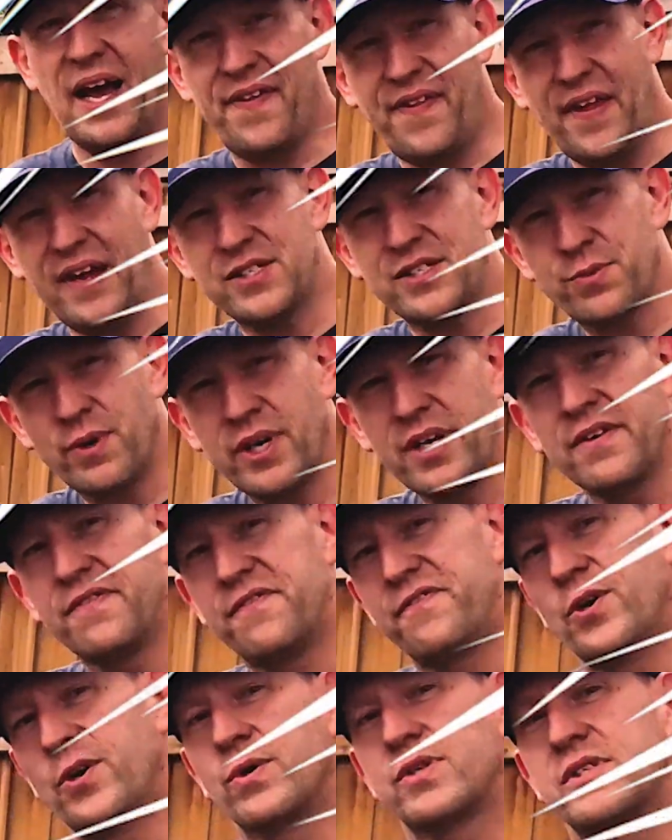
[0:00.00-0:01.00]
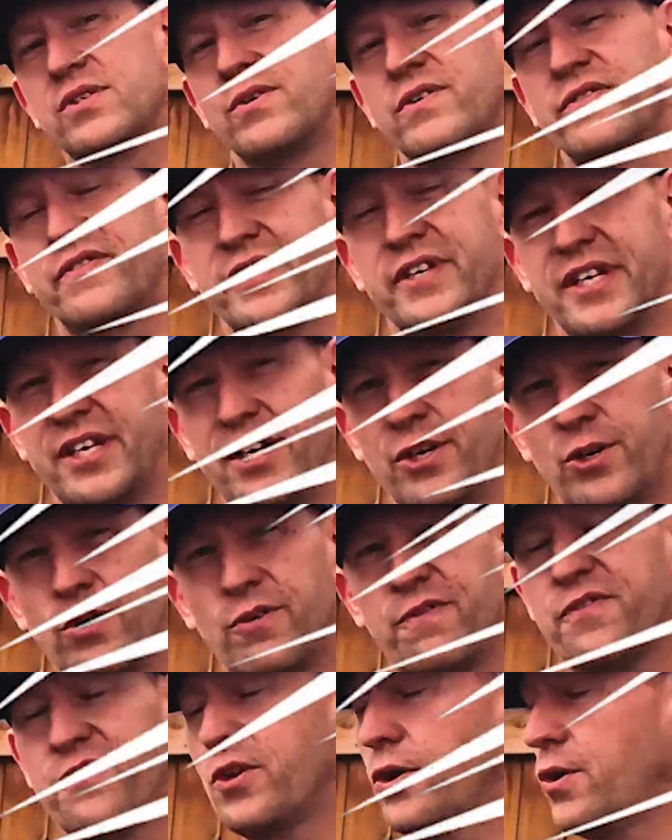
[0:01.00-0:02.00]
And that's why the folks over at
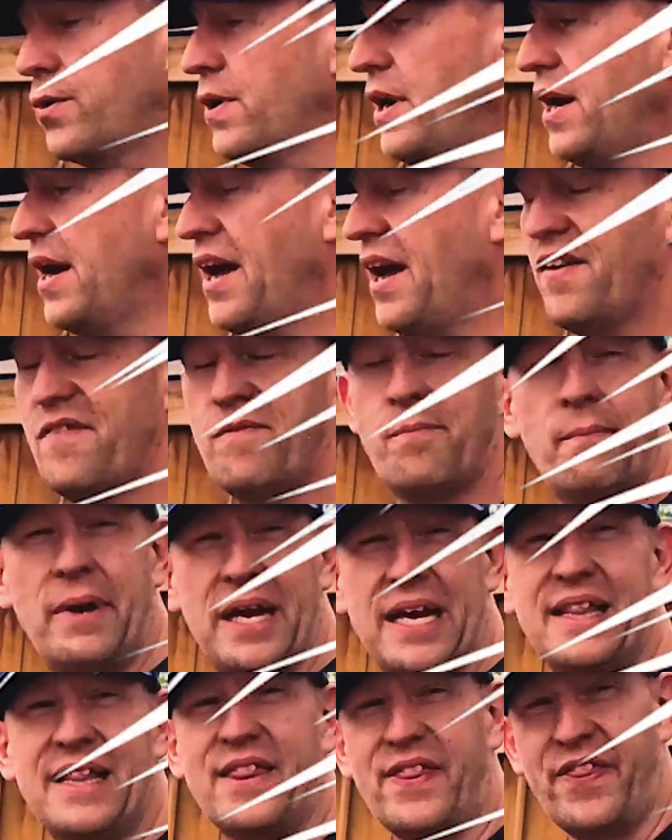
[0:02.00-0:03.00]
EcoFlow have made